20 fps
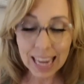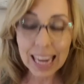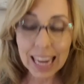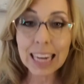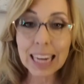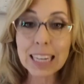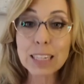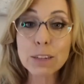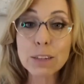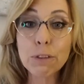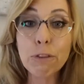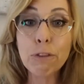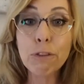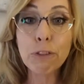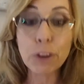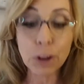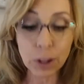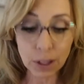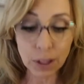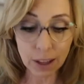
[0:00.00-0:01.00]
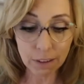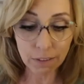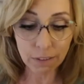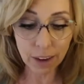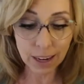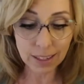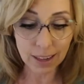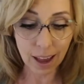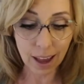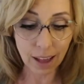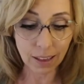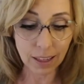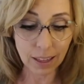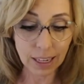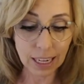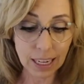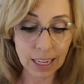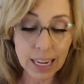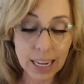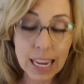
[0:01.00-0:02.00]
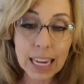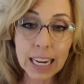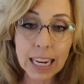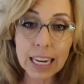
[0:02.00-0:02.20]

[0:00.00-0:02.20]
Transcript: It is full of vitality.